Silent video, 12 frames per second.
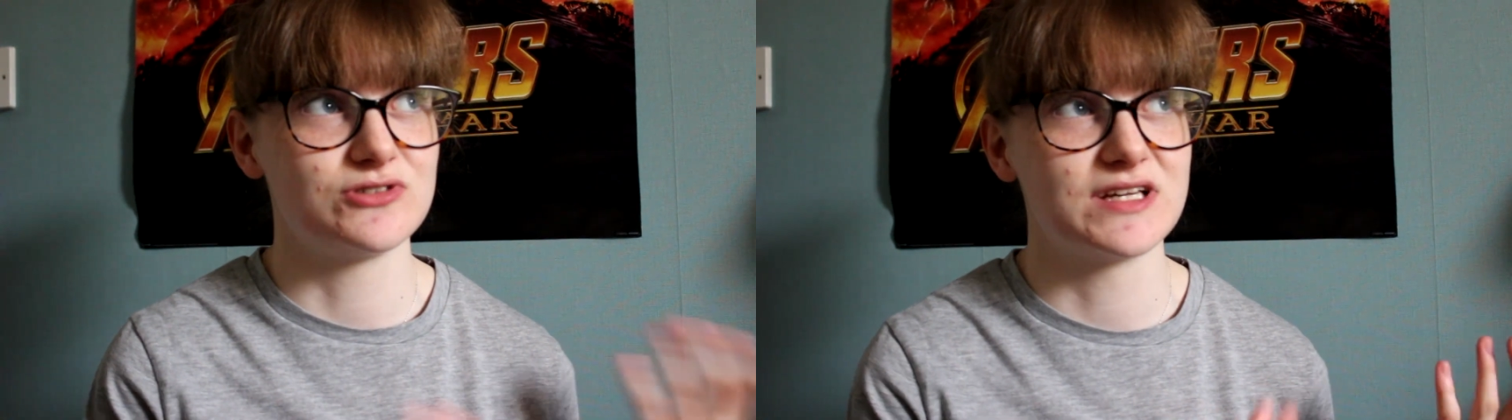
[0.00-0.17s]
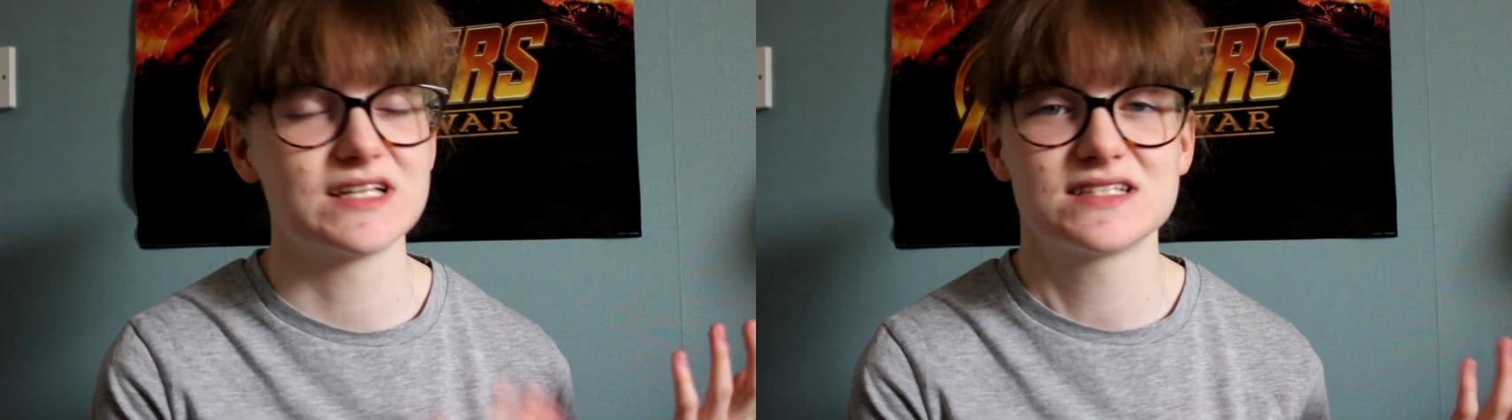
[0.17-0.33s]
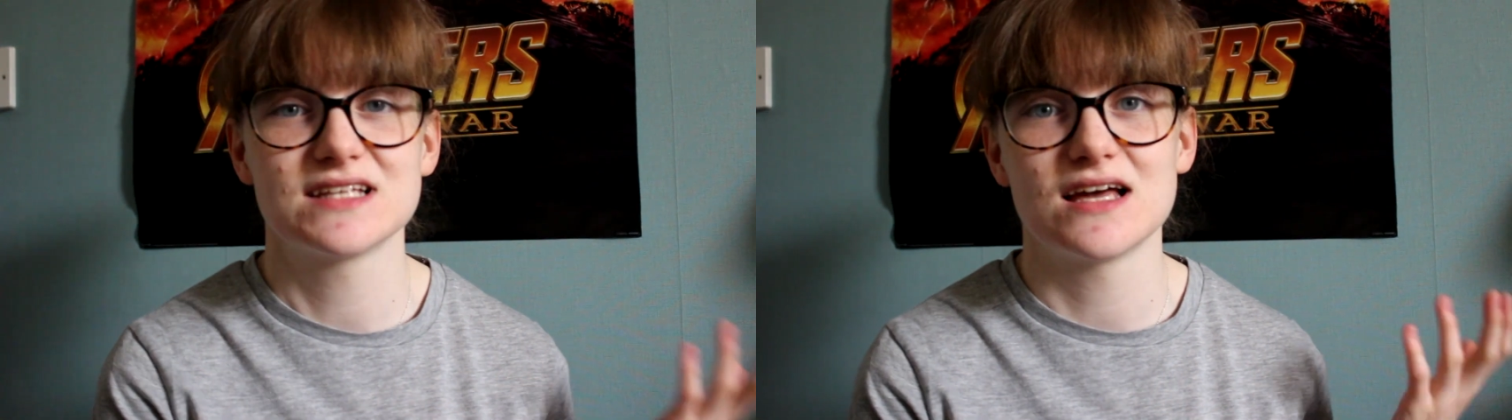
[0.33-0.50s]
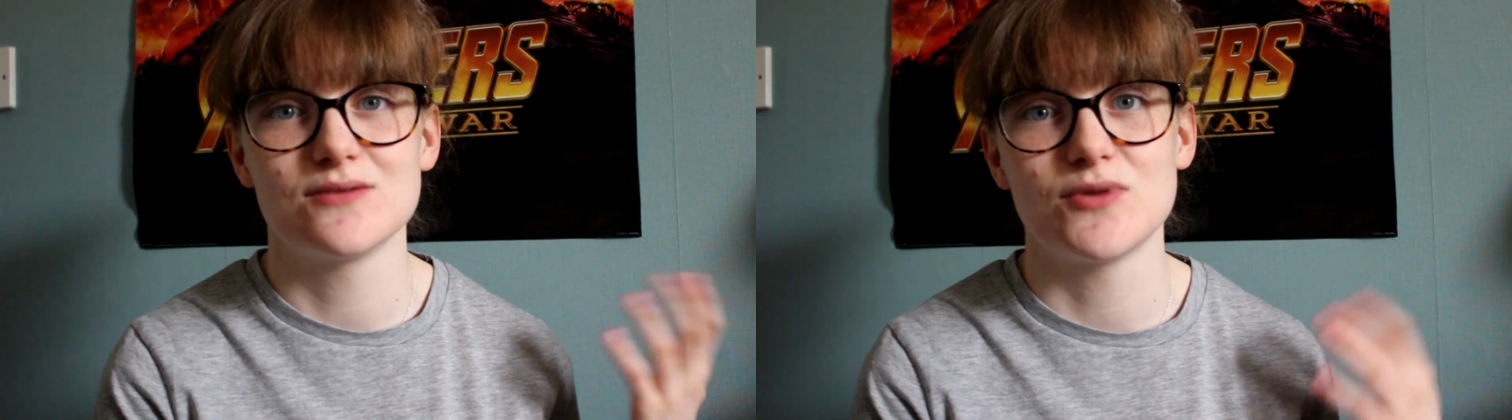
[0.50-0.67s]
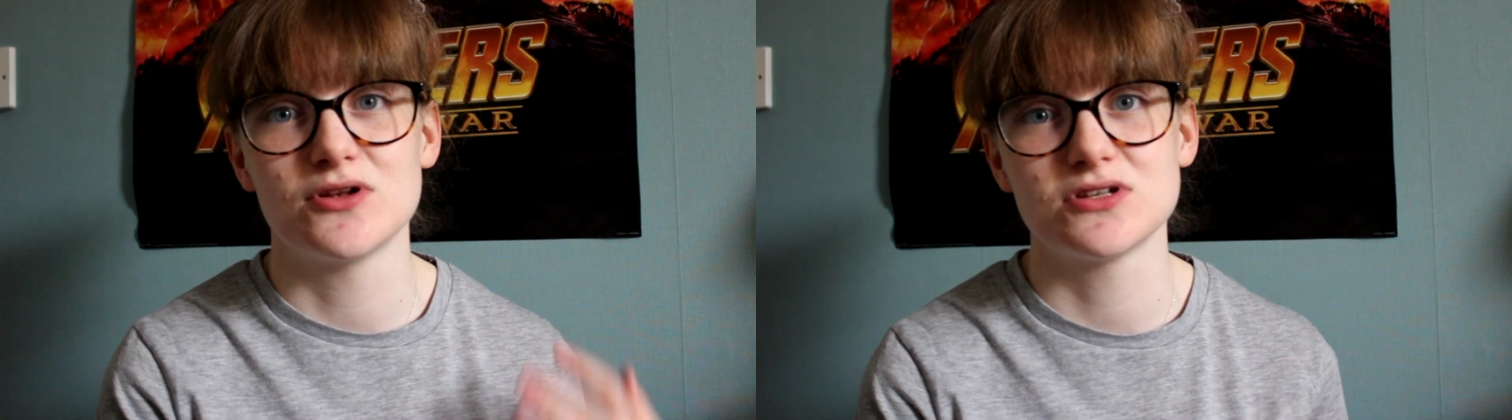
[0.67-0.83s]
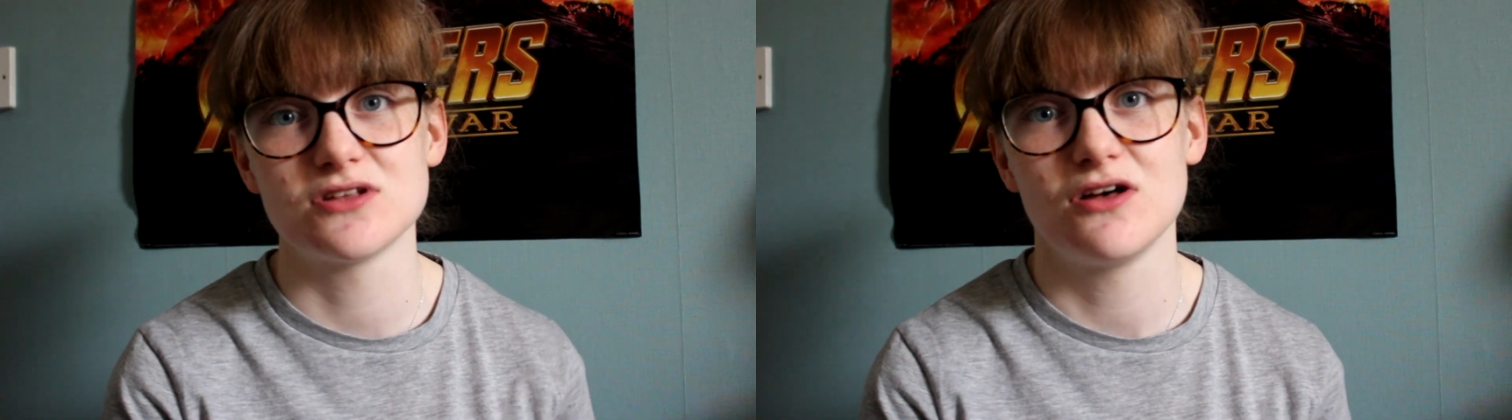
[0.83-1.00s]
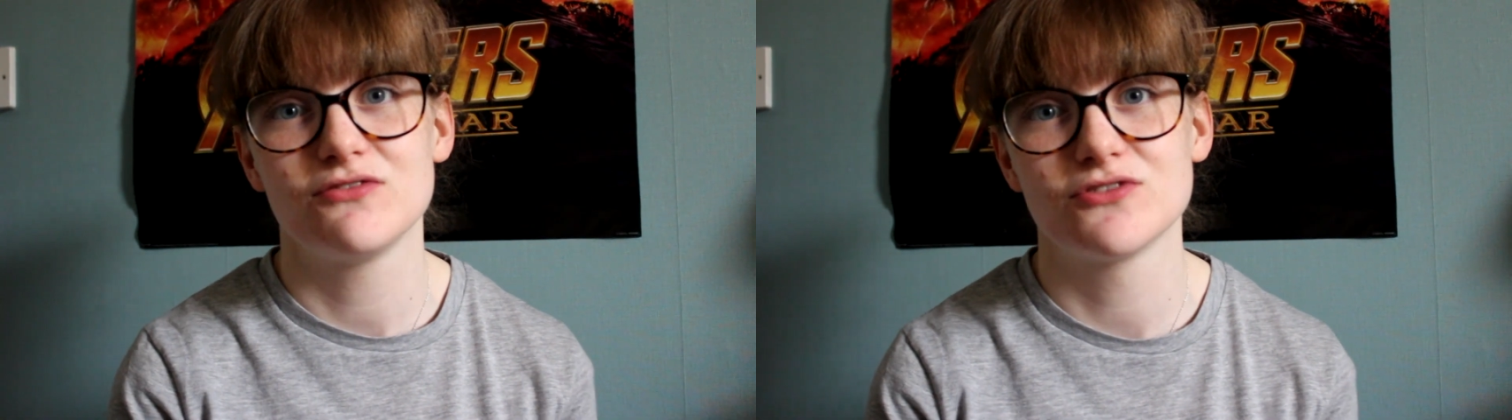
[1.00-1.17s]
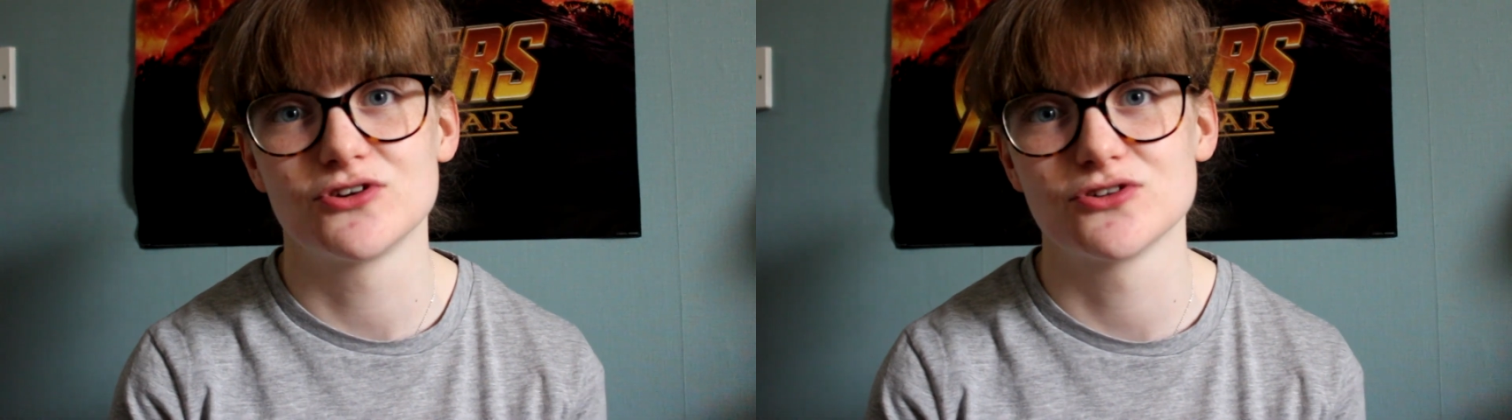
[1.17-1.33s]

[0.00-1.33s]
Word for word: only a set amount of stuff on